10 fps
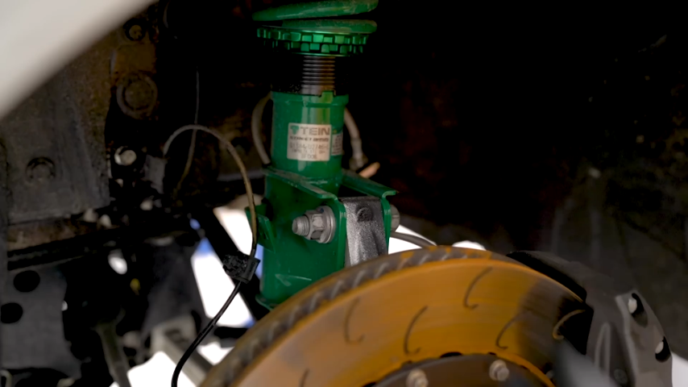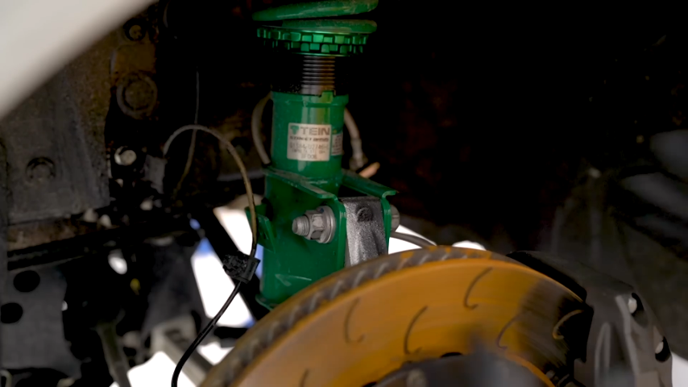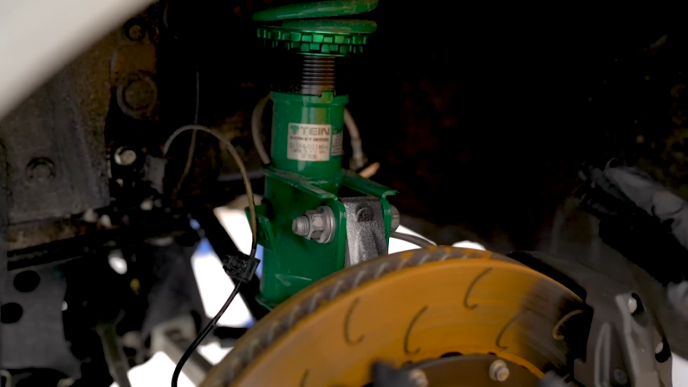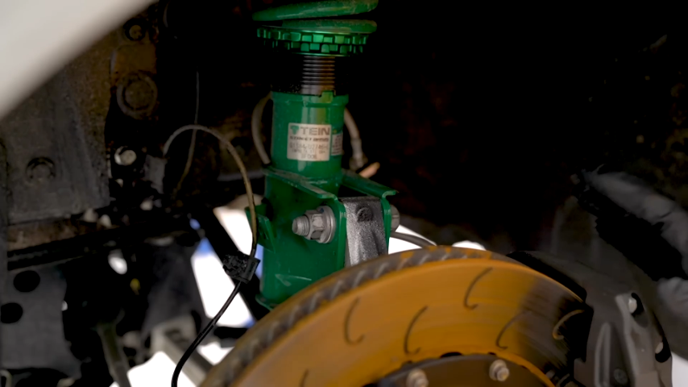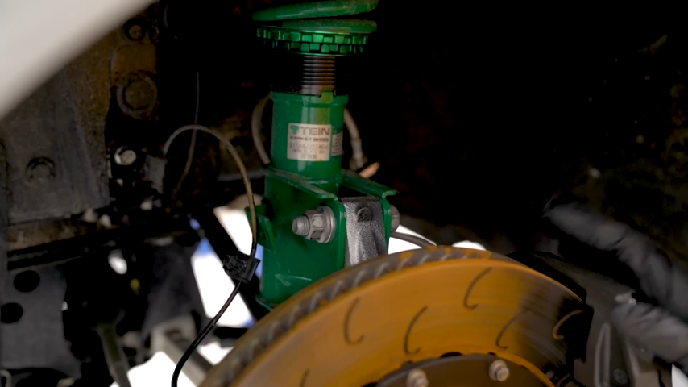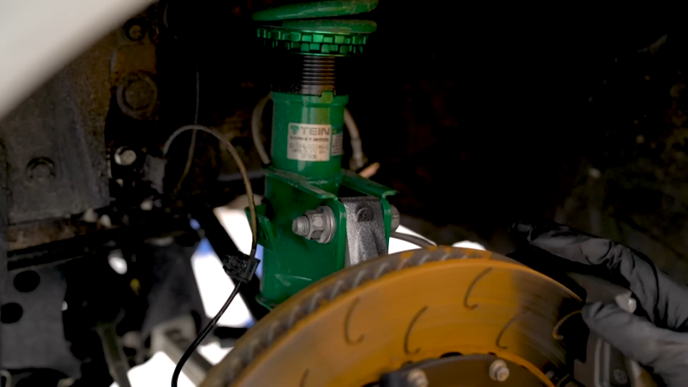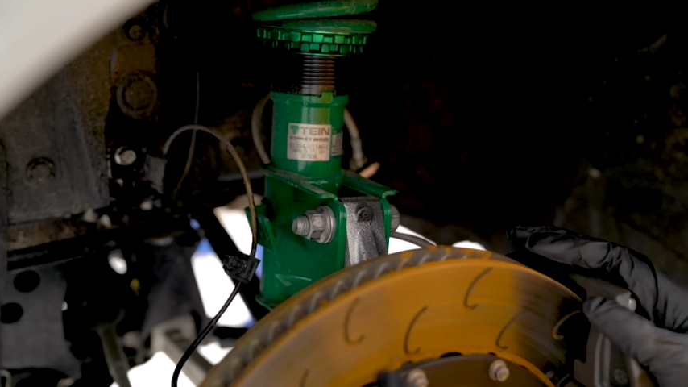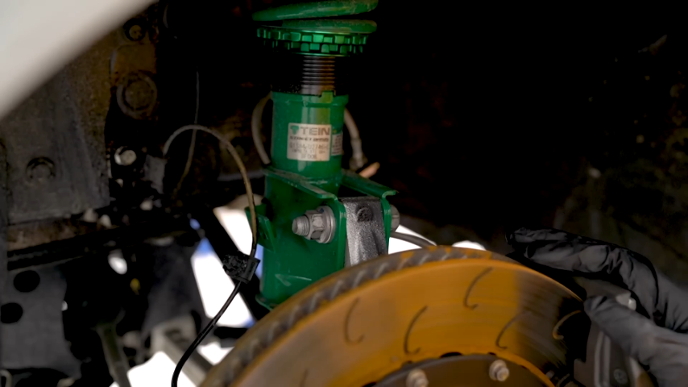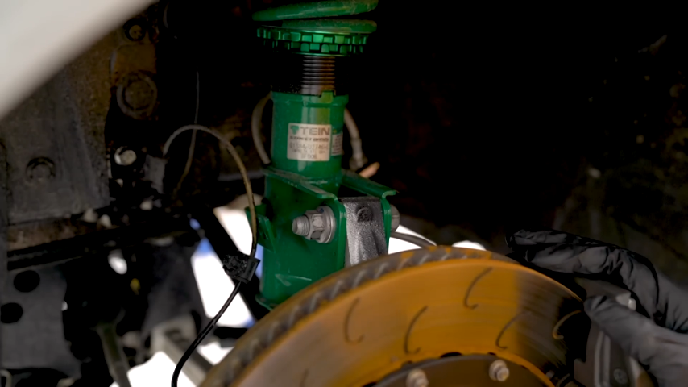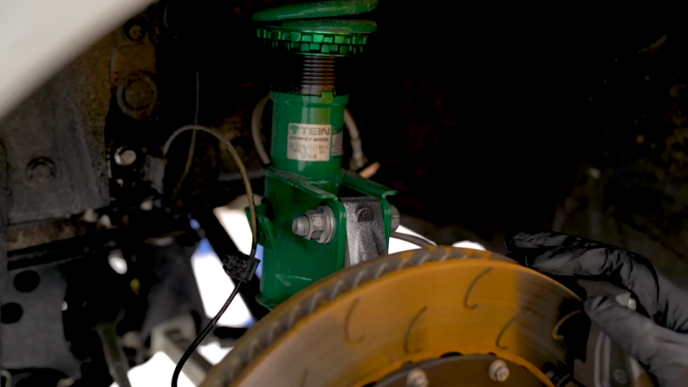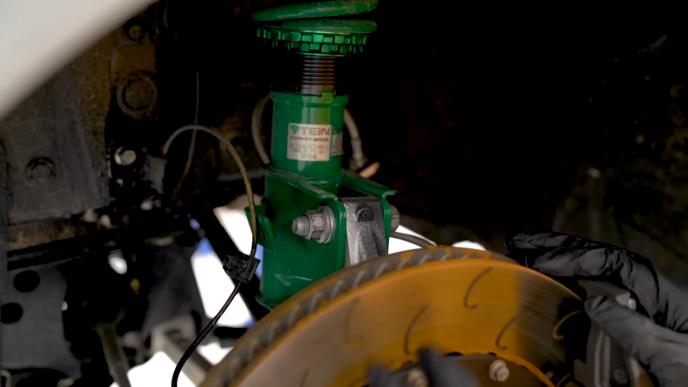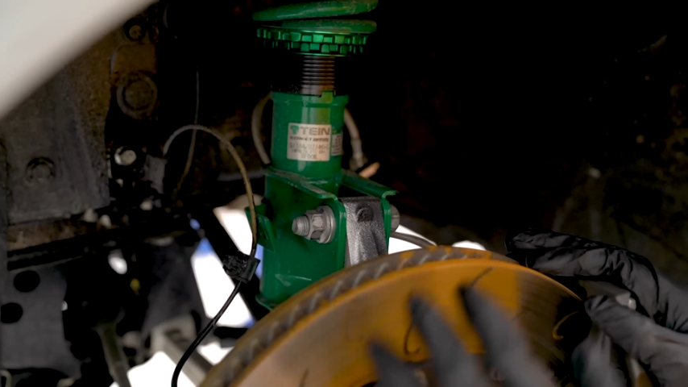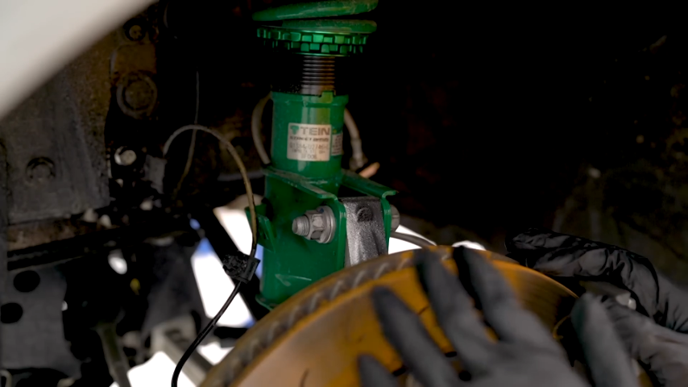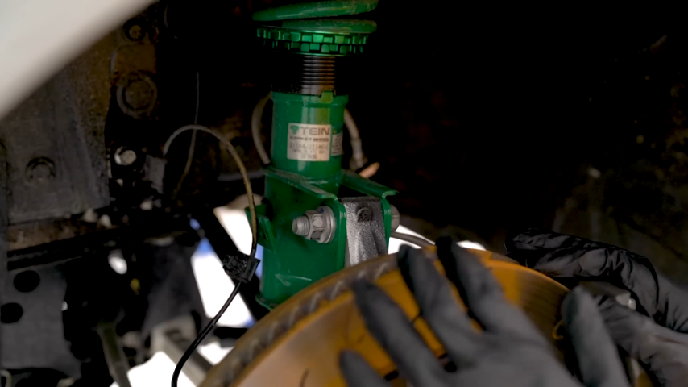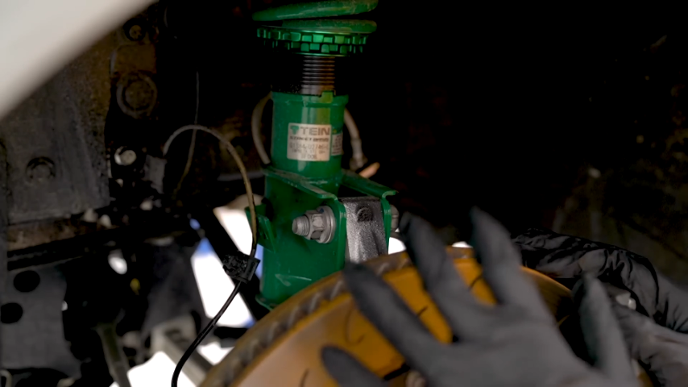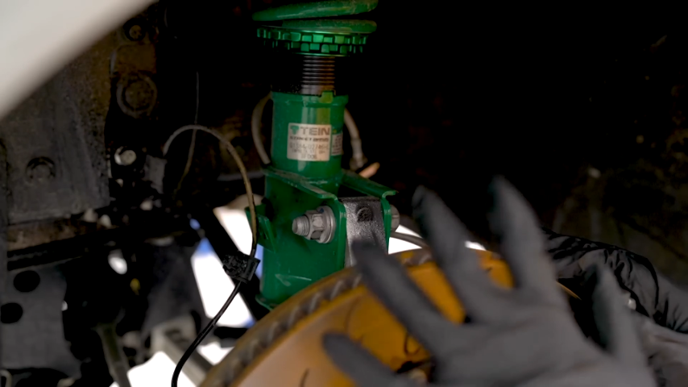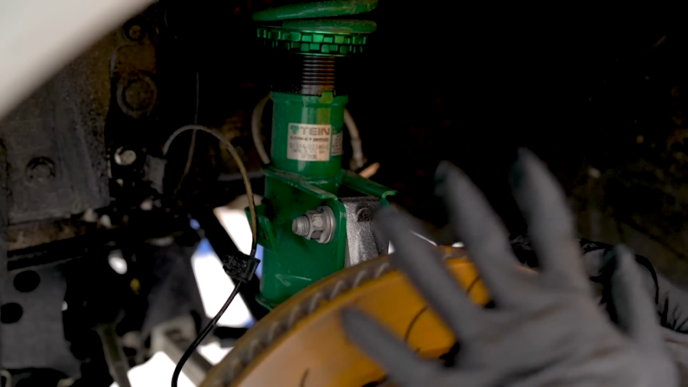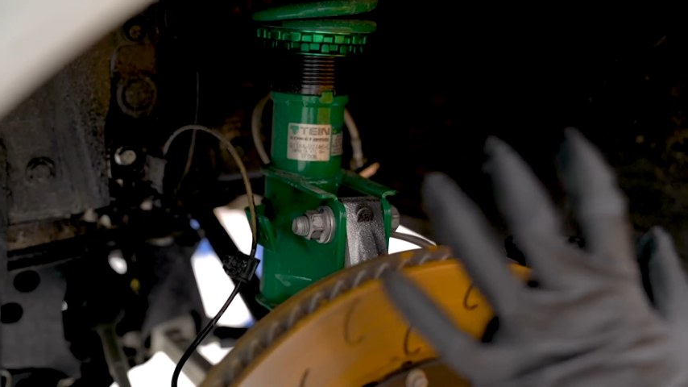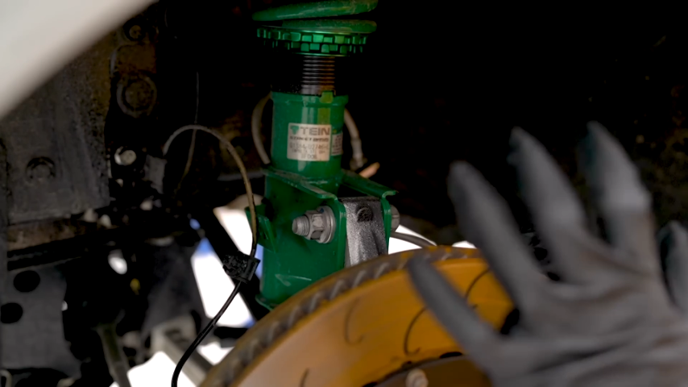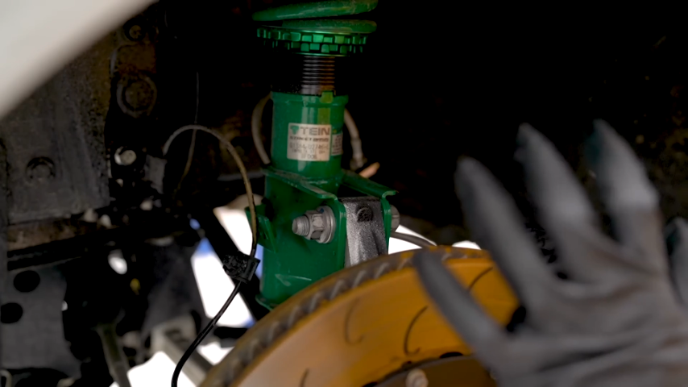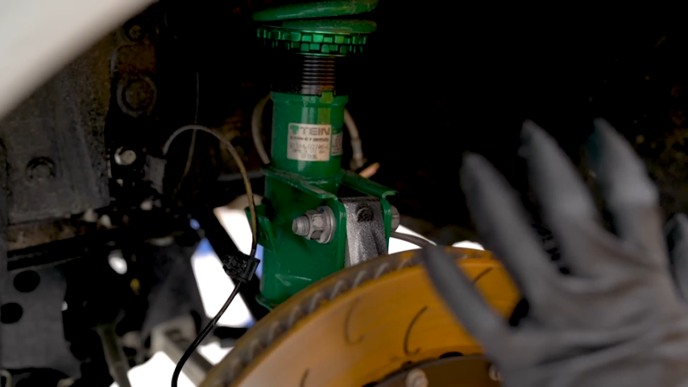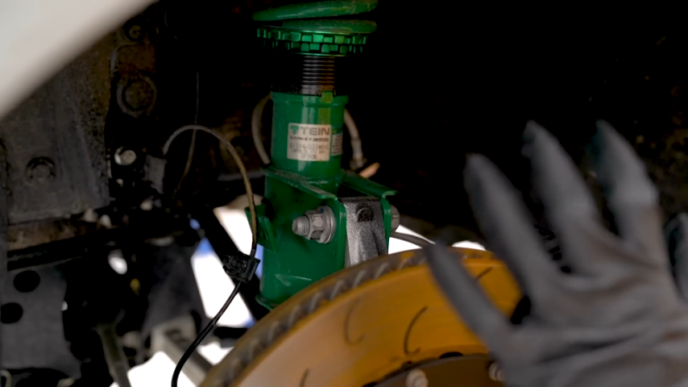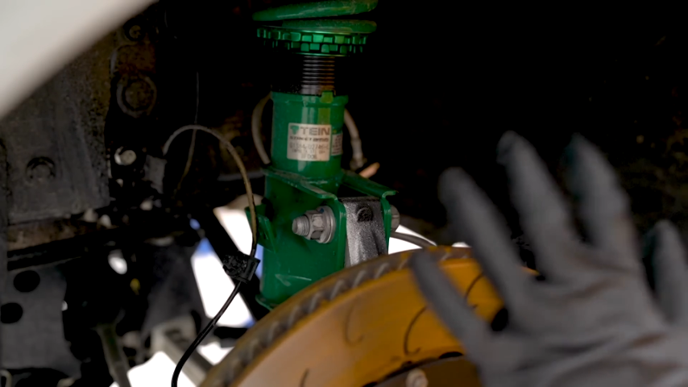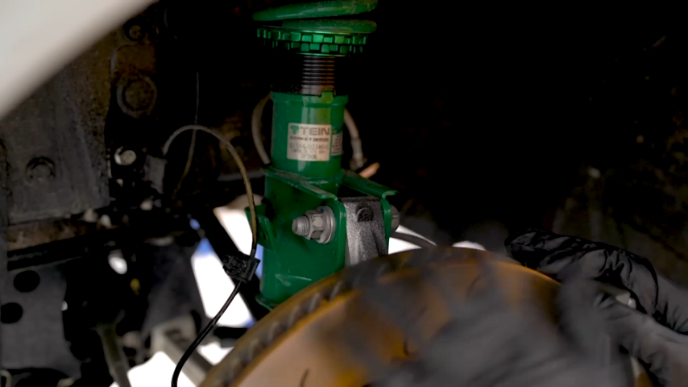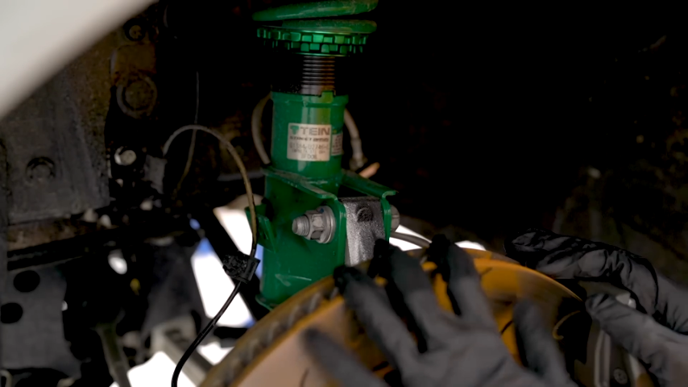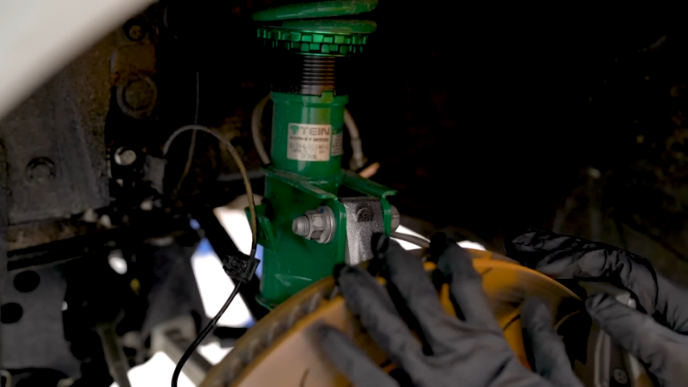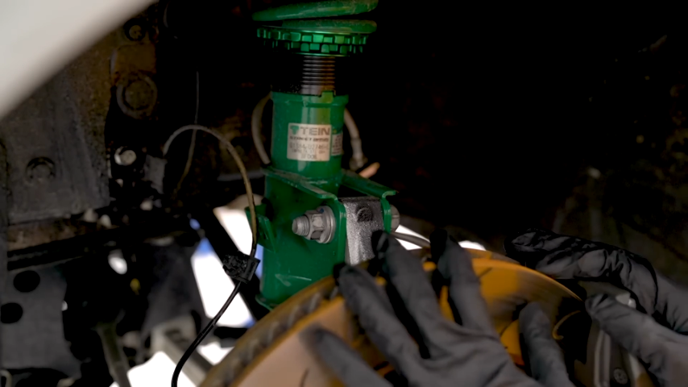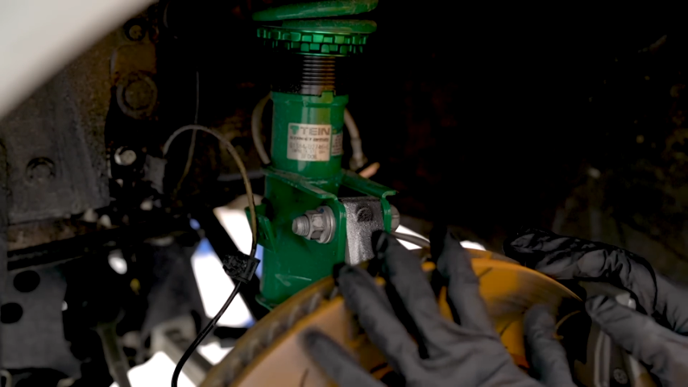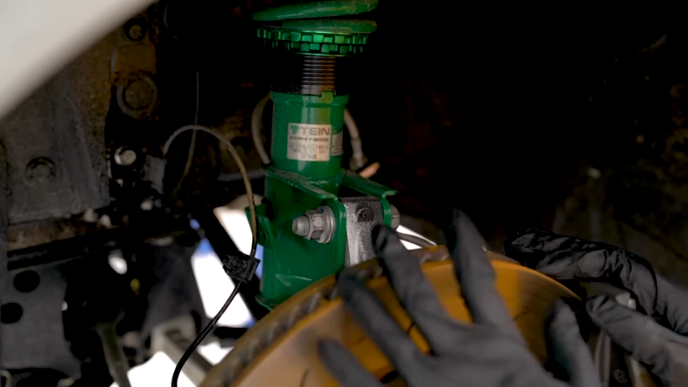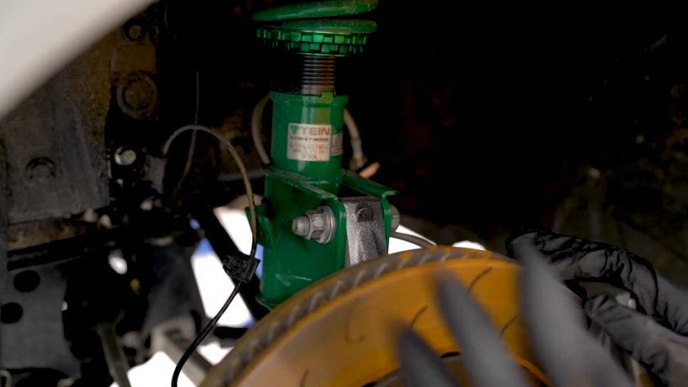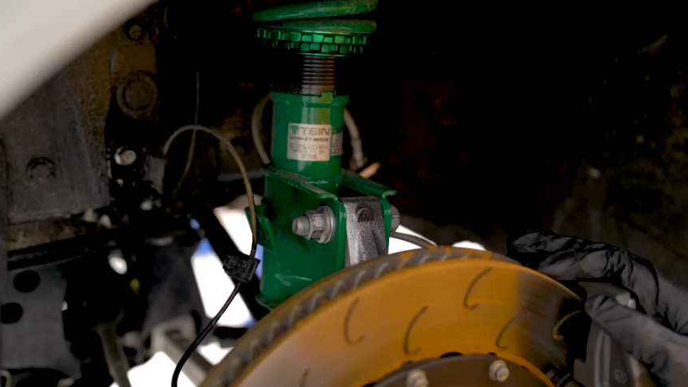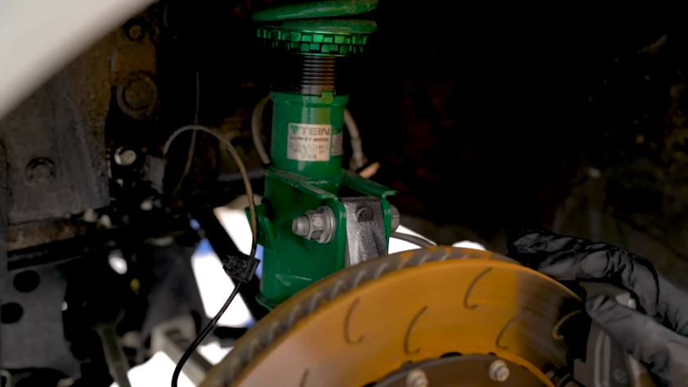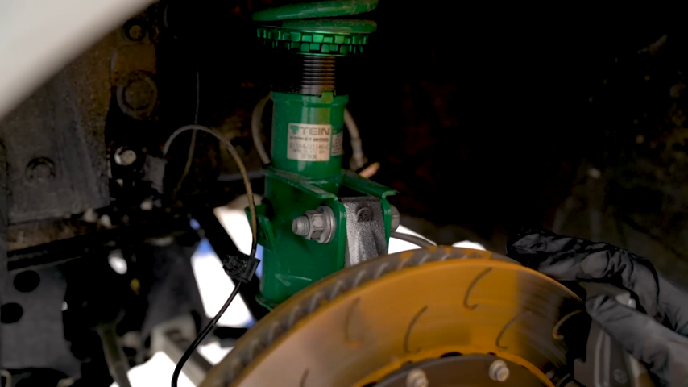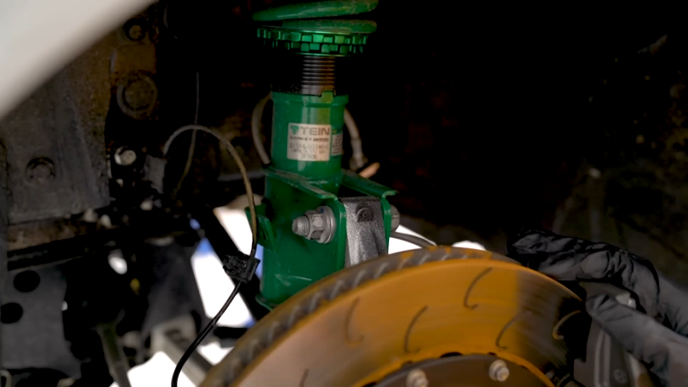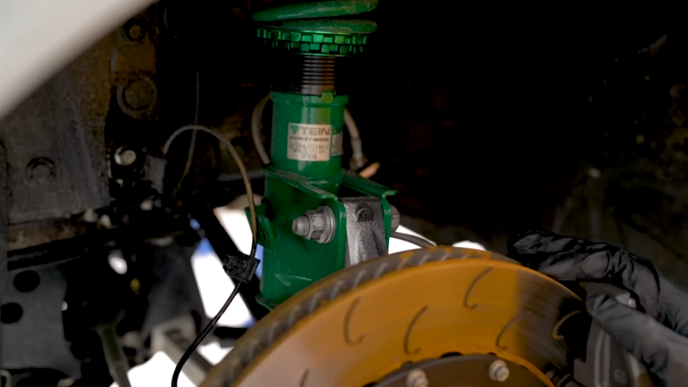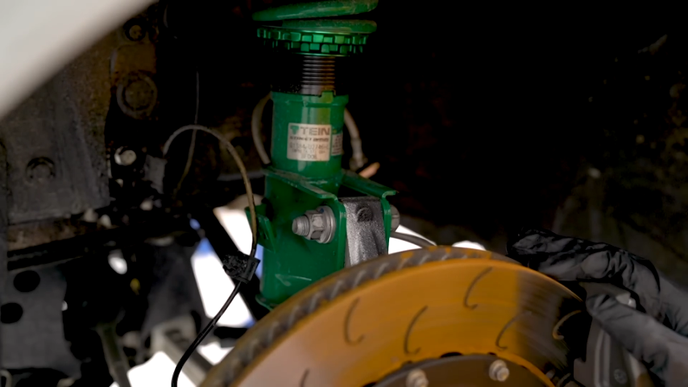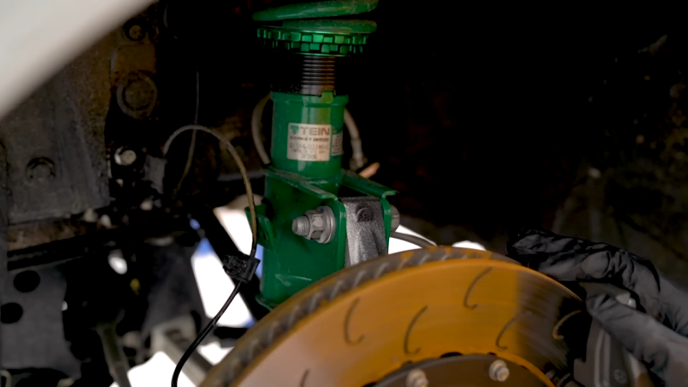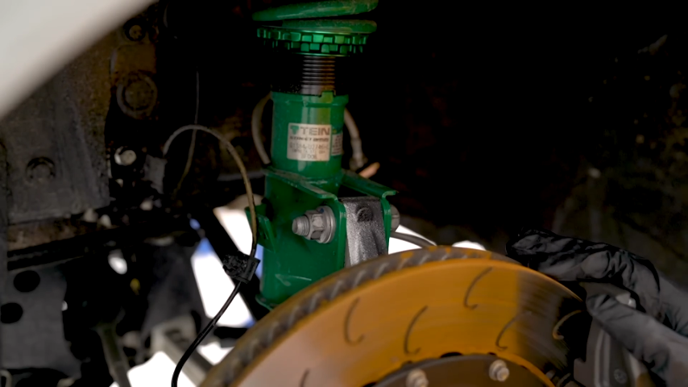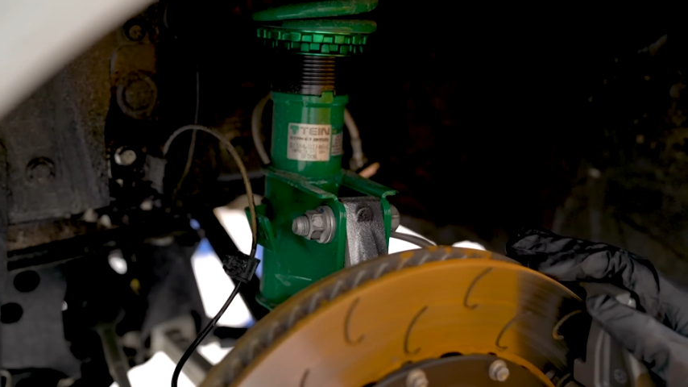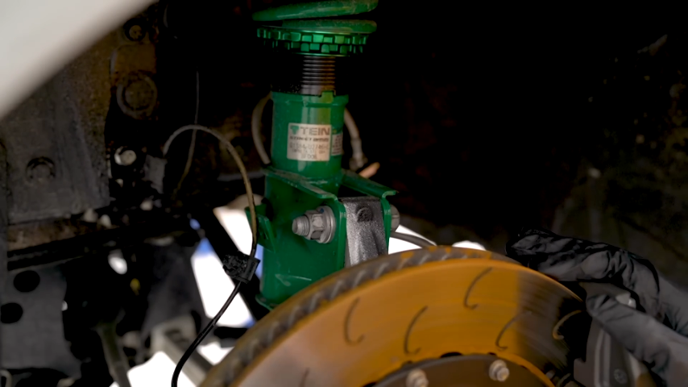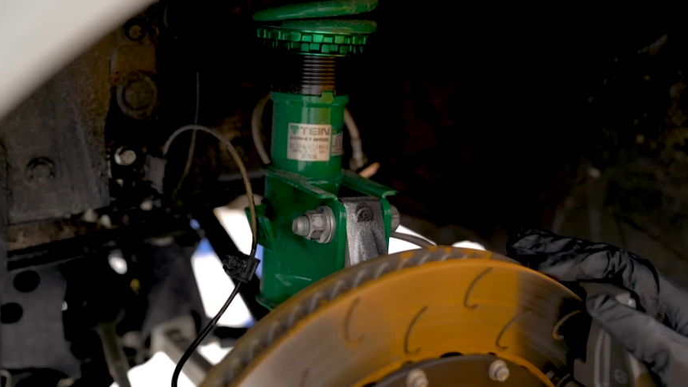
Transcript: Nobody's mouth can be seen.